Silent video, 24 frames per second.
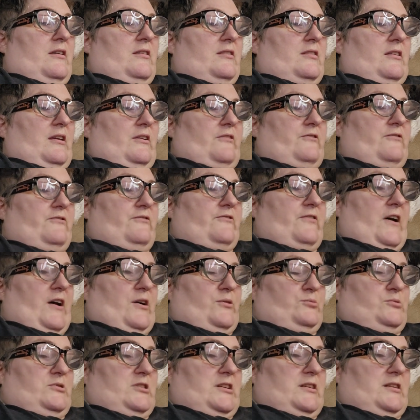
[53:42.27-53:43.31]
They
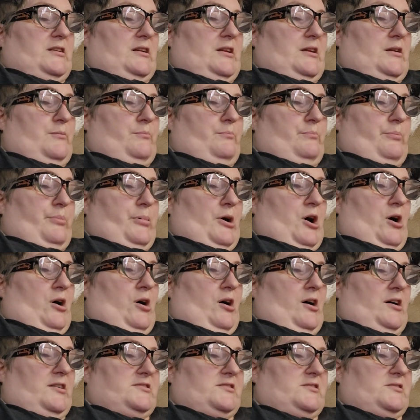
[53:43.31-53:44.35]
found it
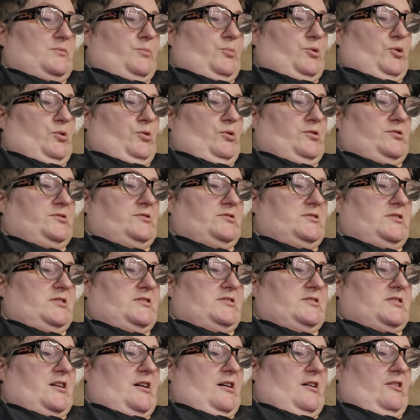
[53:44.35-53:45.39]
impossible to
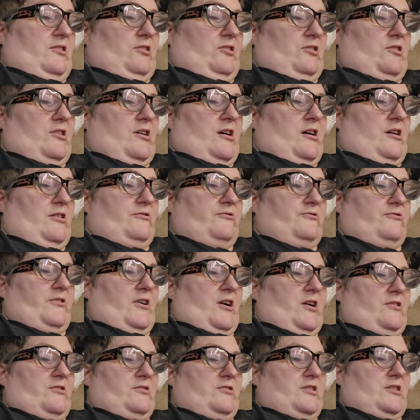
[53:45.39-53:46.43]
tell how
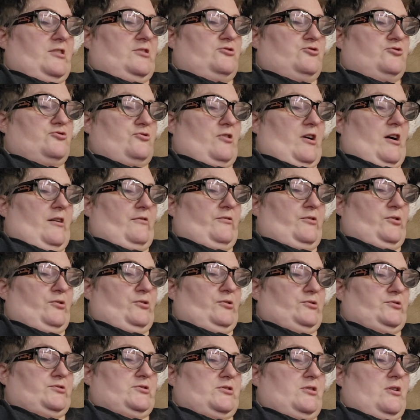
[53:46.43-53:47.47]
far they'd
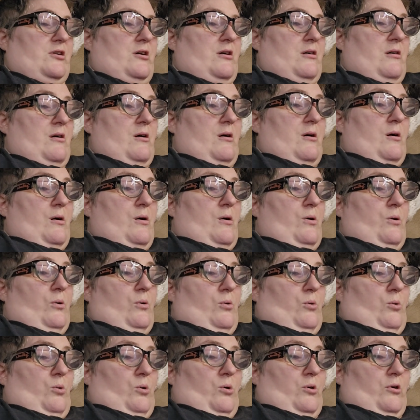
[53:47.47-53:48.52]
traveled
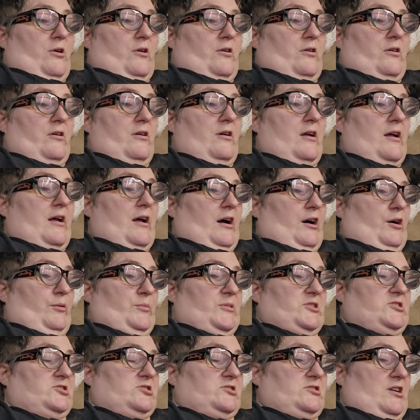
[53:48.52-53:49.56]
or how
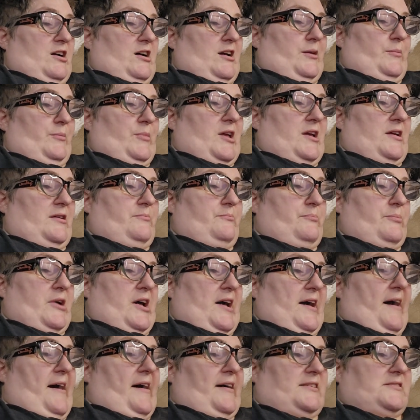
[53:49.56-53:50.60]
much time had
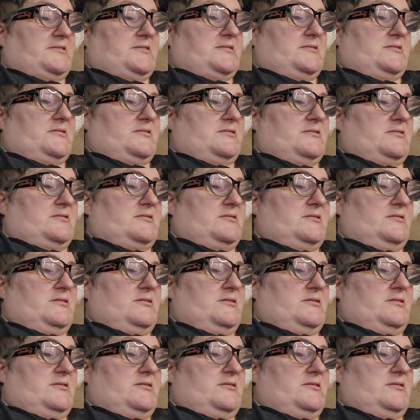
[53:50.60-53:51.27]
passed.